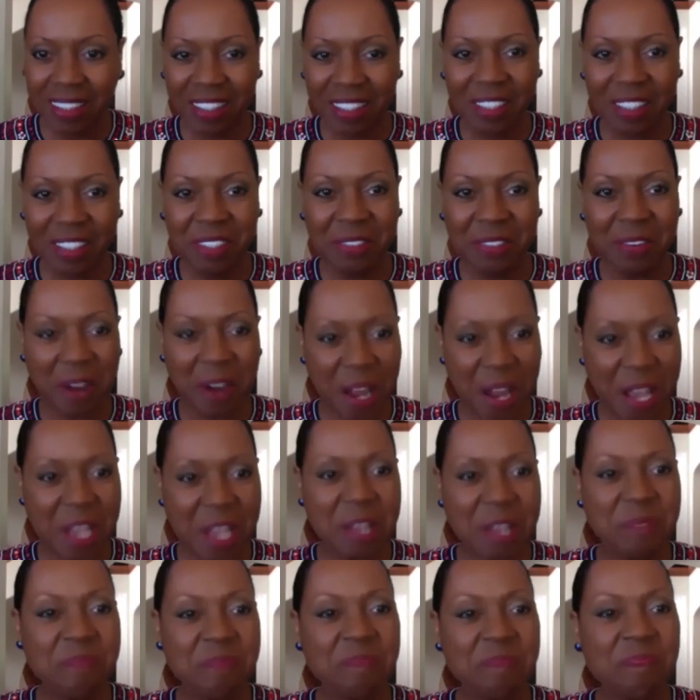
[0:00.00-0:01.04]

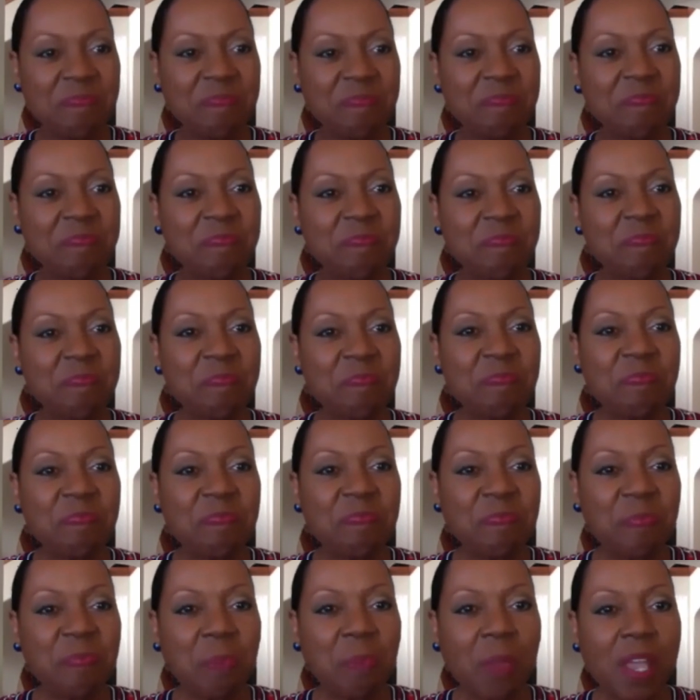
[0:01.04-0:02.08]
Right?
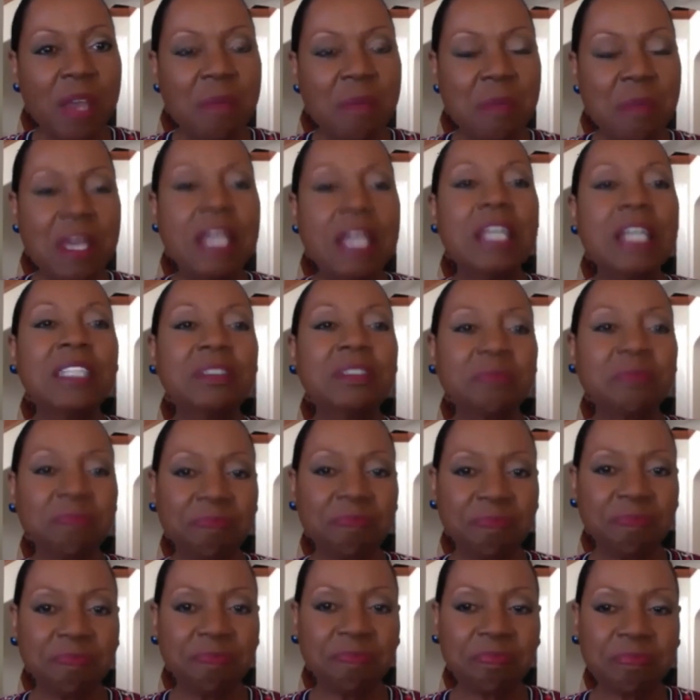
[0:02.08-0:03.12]
Amen.
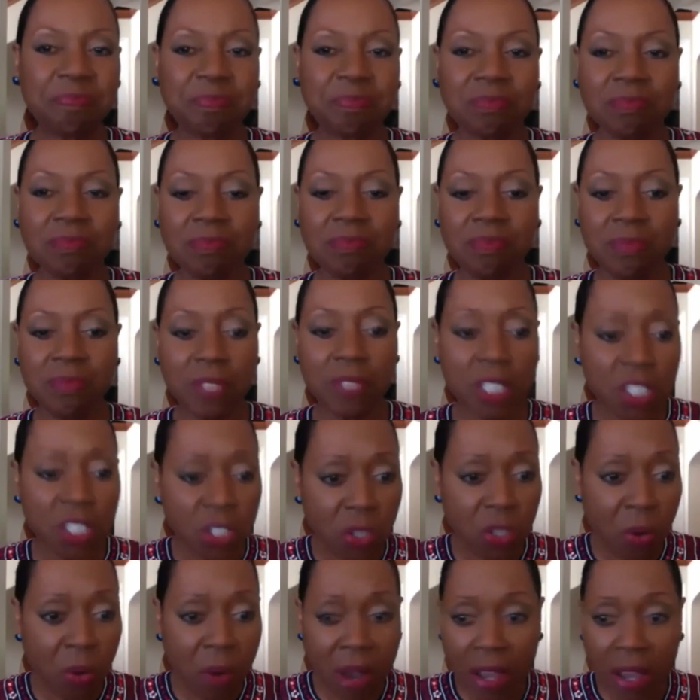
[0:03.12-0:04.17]

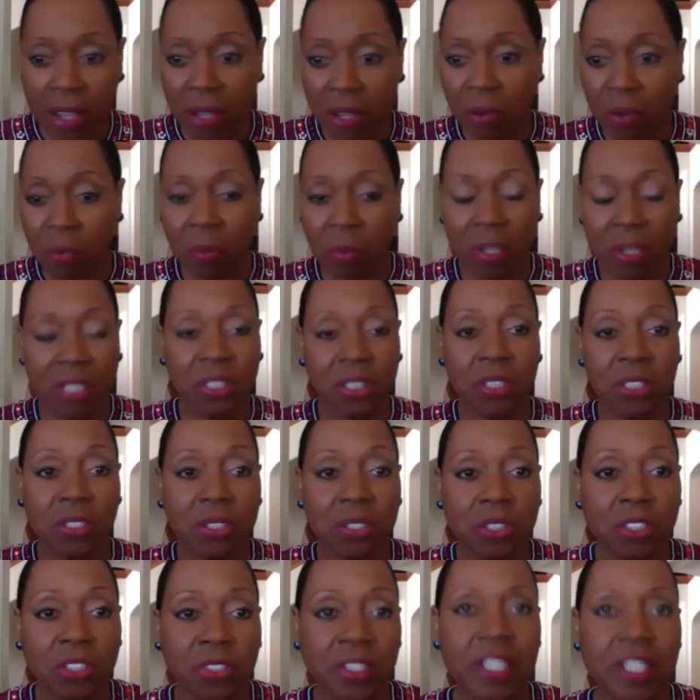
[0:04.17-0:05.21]
So I went to the
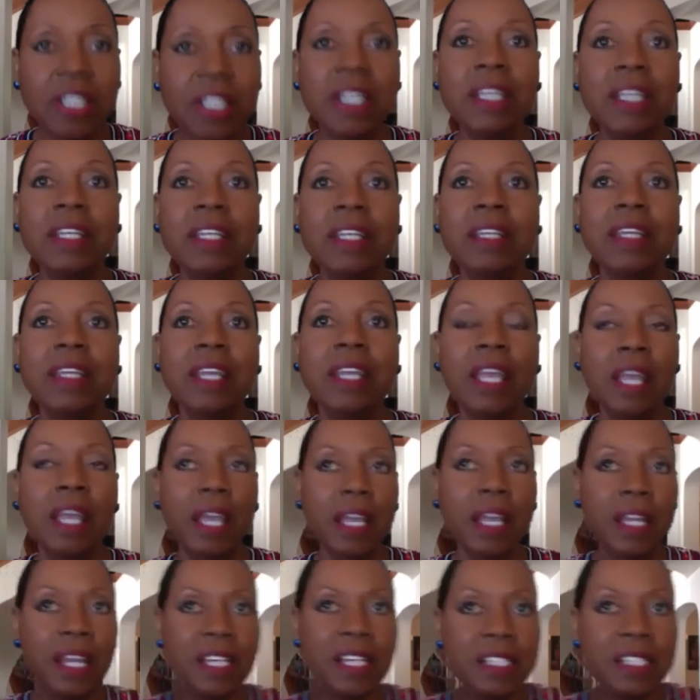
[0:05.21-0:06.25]
tree
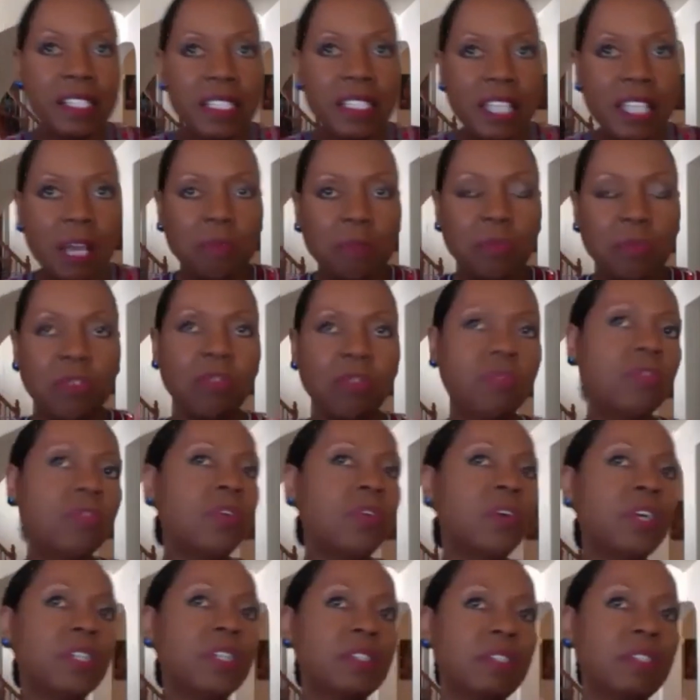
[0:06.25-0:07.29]
and I stepped
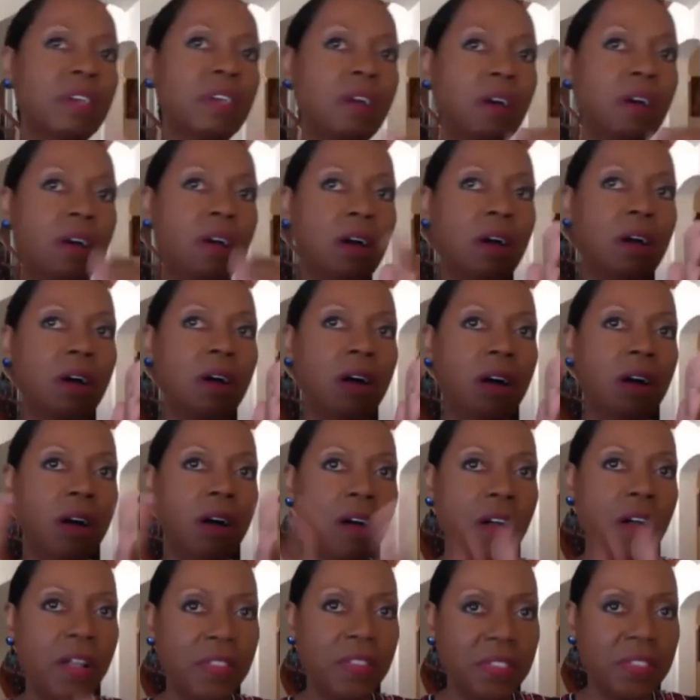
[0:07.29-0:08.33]
foot
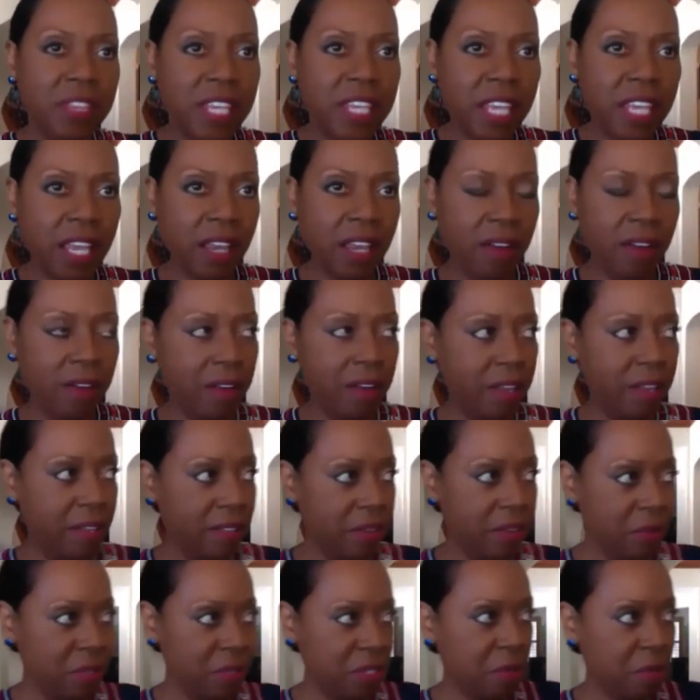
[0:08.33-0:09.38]
on the area.
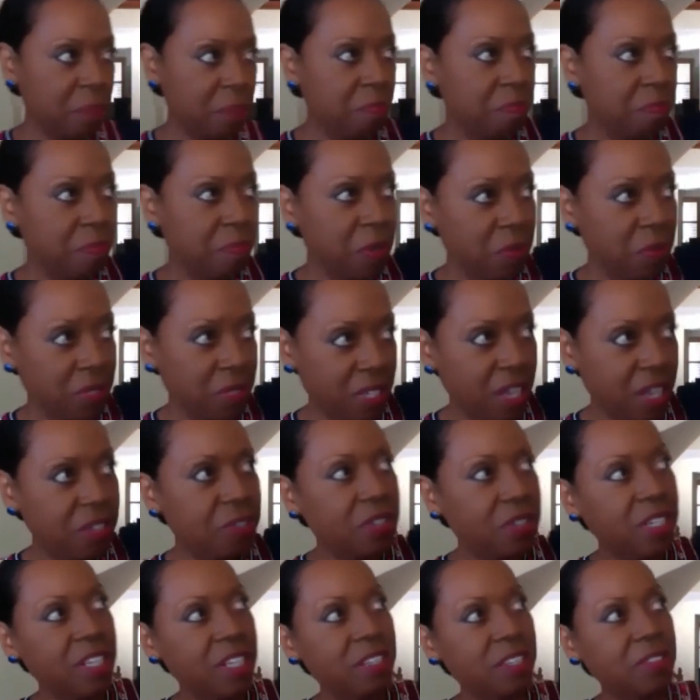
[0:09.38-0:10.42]
It was
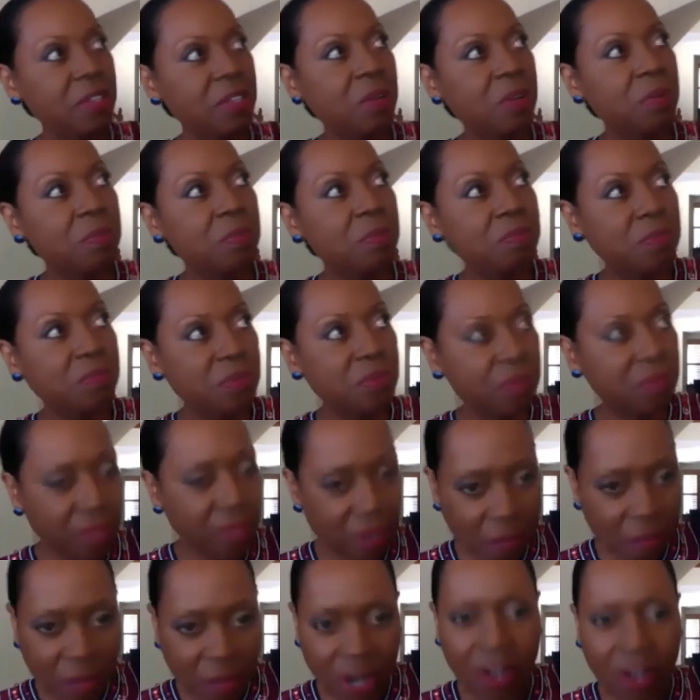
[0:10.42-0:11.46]
underneath an
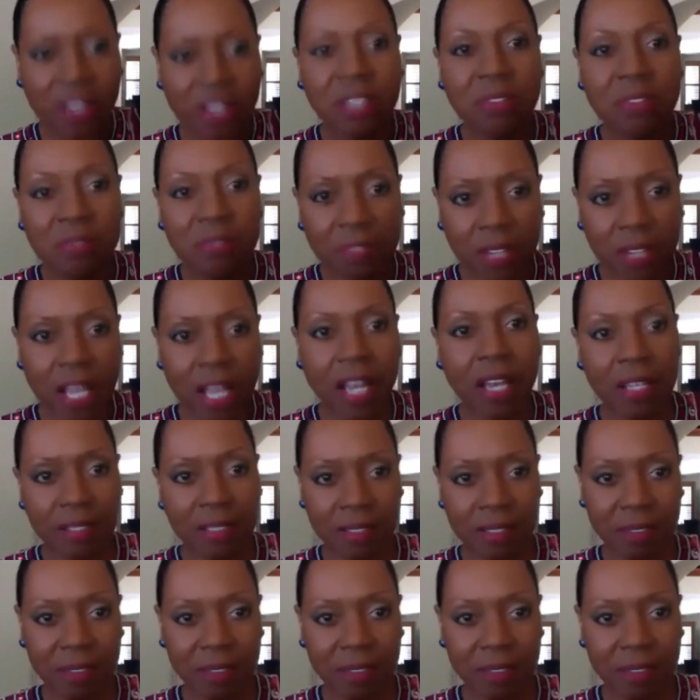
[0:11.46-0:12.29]
American flag,